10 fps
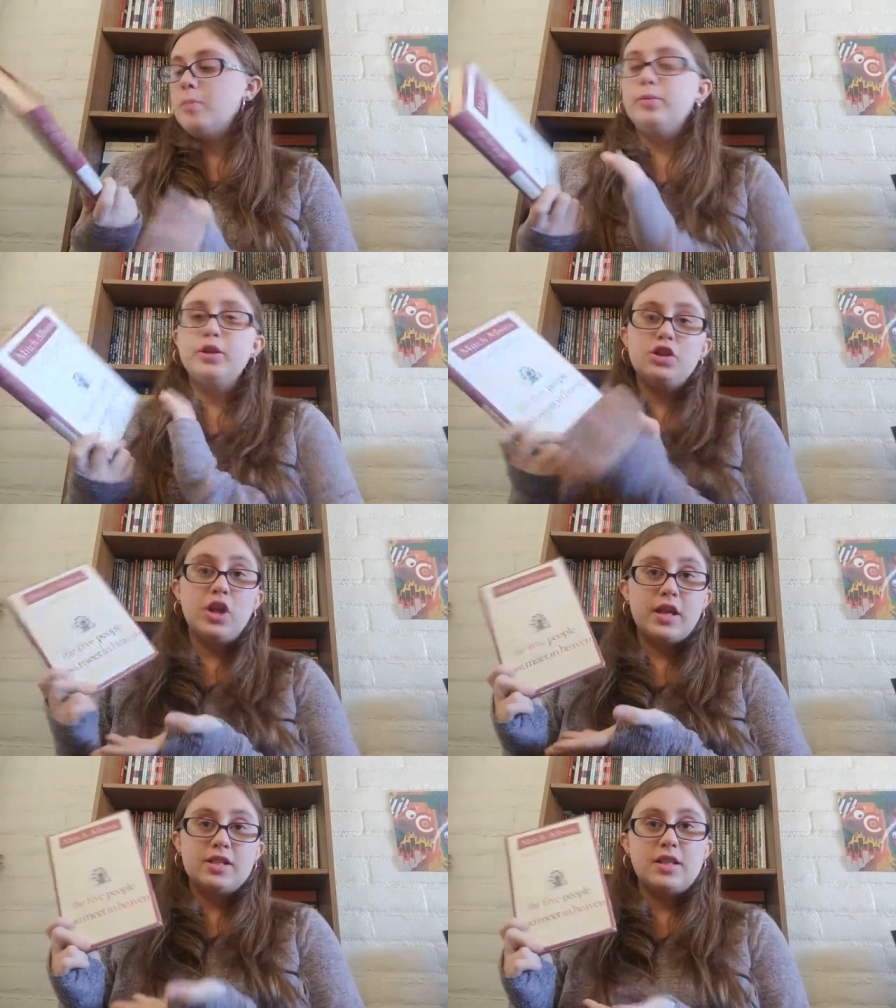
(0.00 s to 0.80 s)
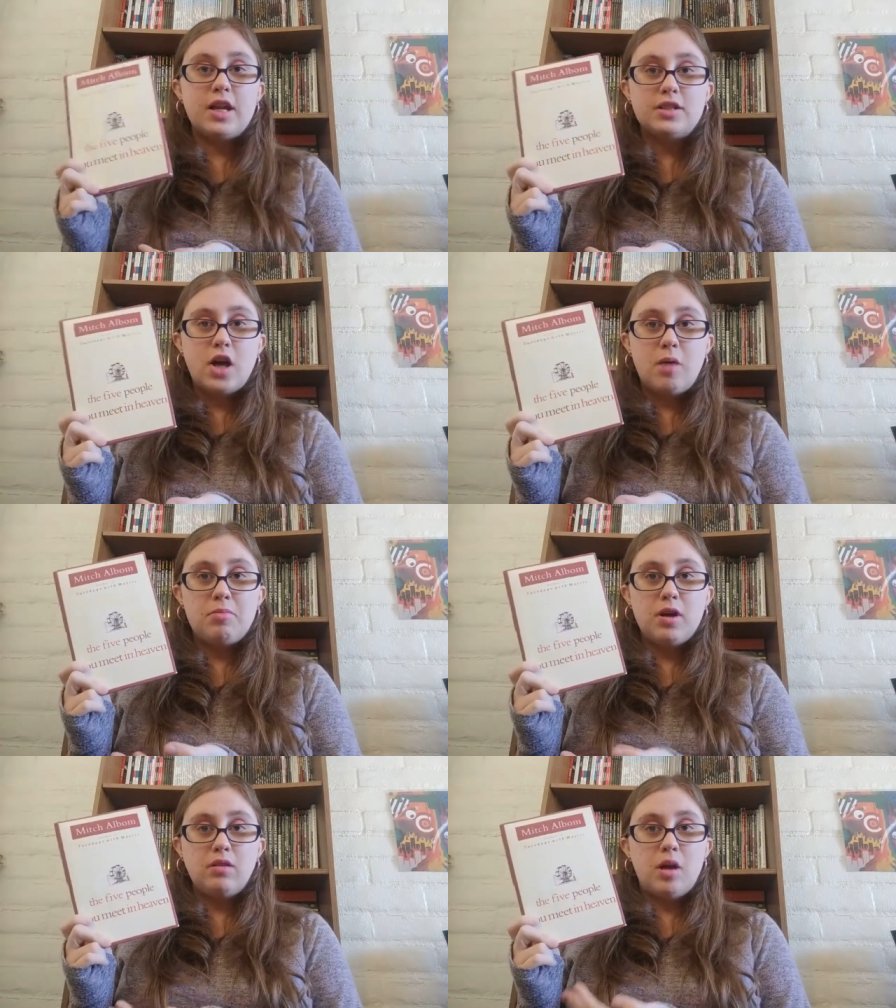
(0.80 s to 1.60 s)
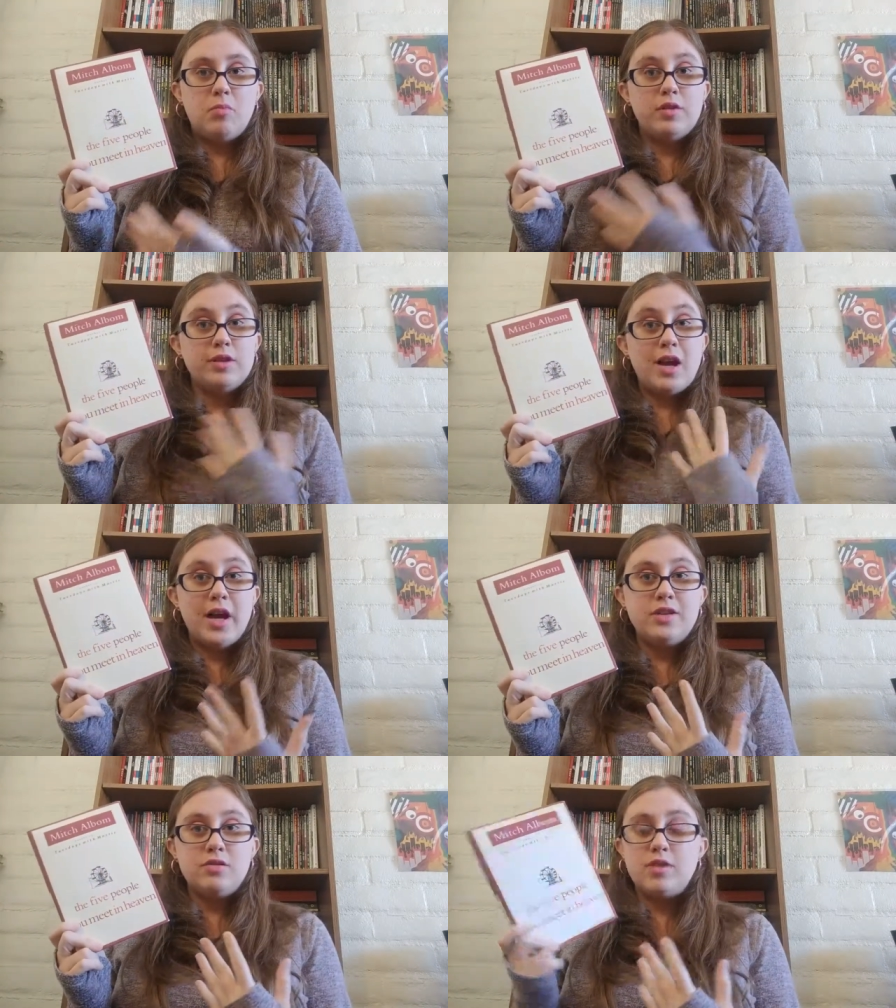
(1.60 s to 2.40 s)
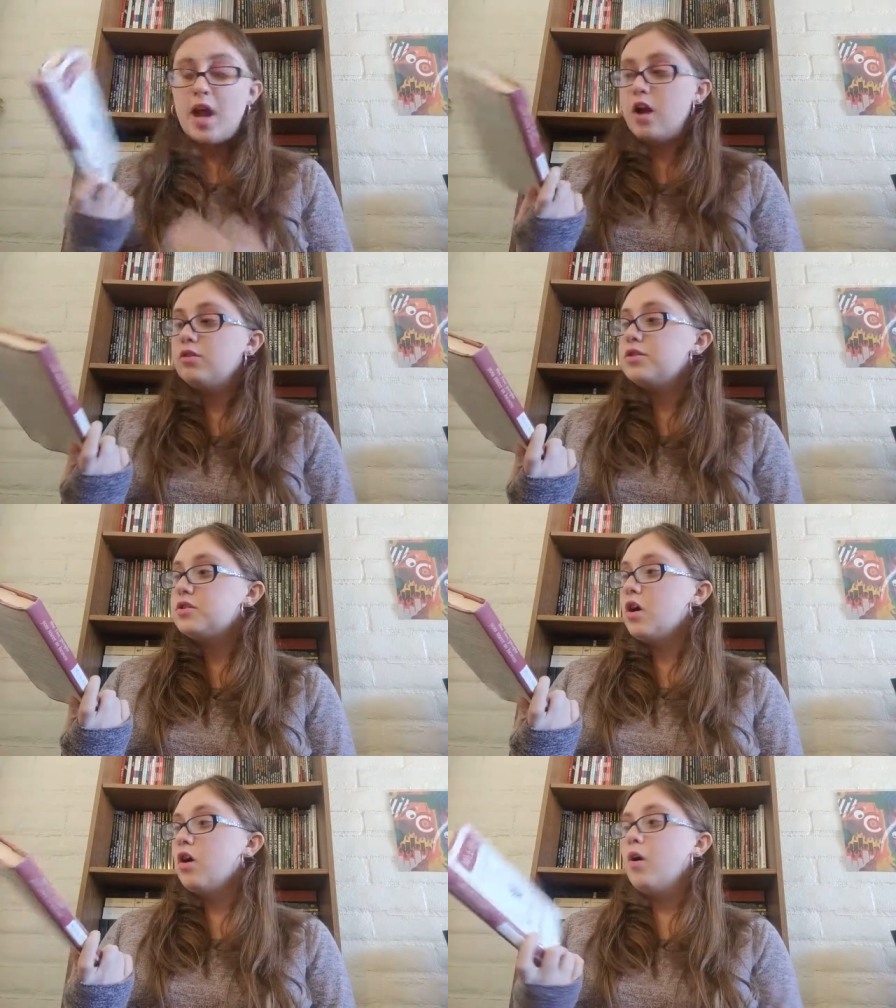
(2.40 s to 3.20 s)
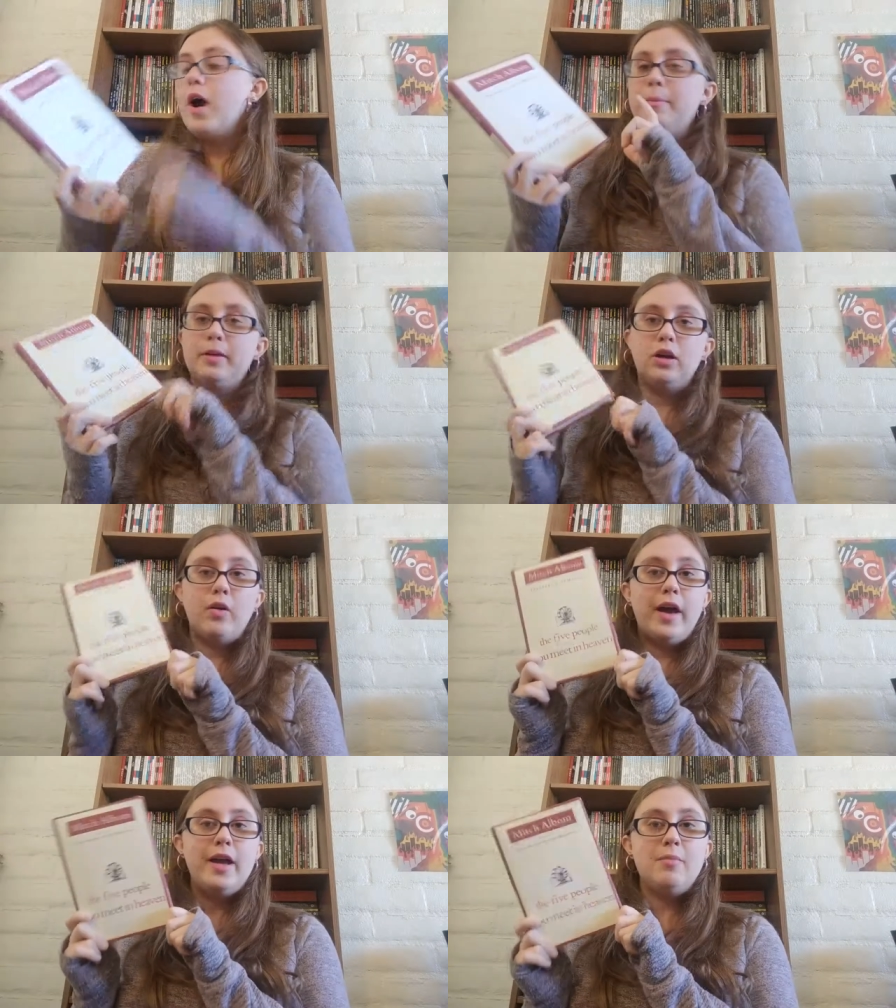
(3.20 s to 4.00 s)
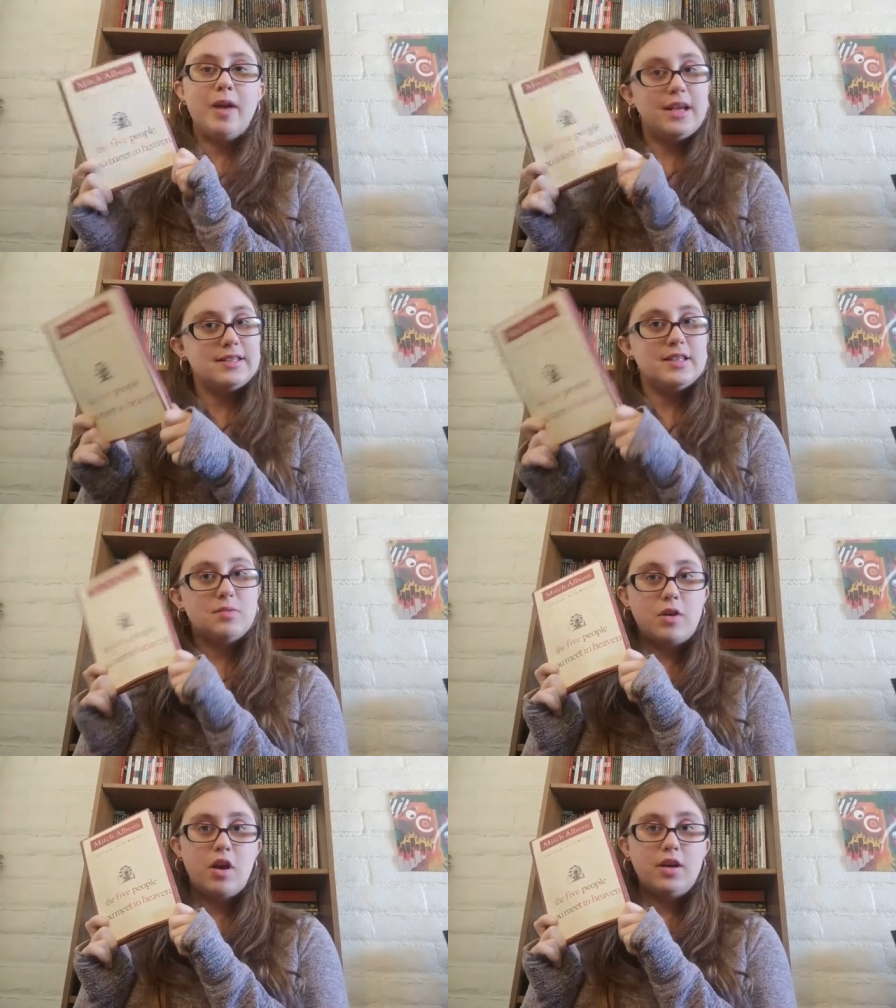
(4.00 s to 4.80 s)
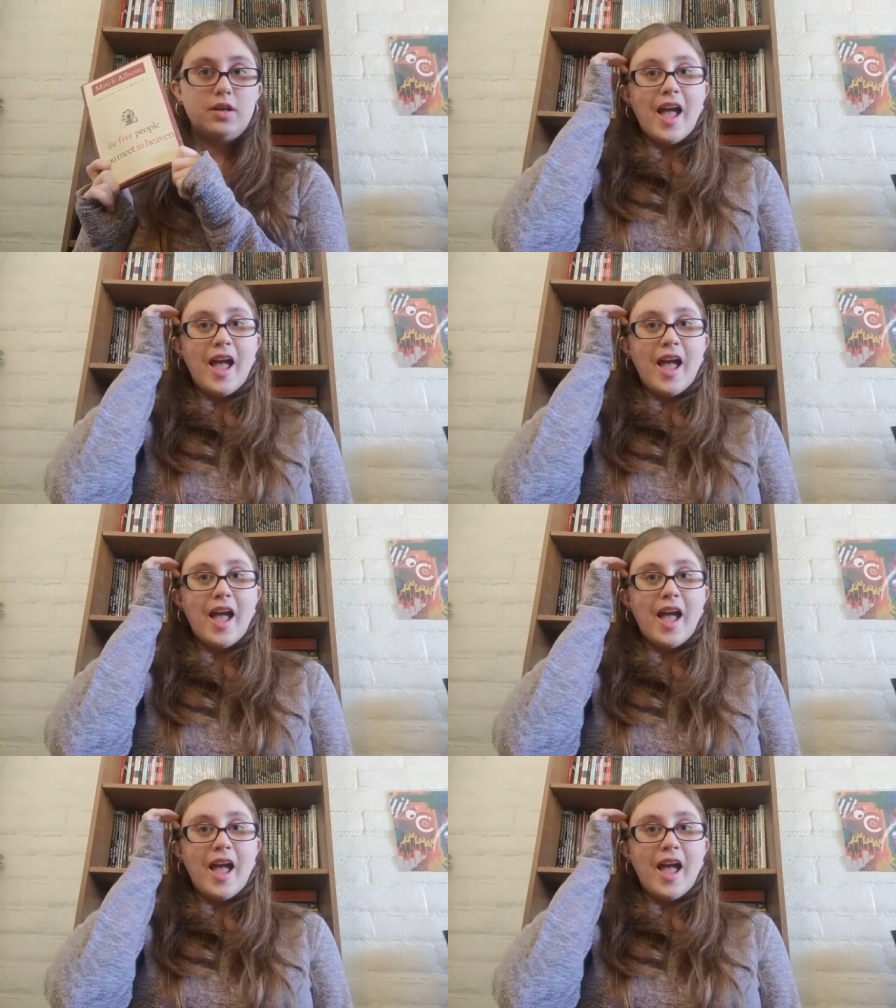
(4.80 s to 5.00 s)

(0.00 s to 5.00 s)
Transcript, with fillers: appreciate a signed copy a lot more than I do now, so I'm gonna go ahead and pass this one on.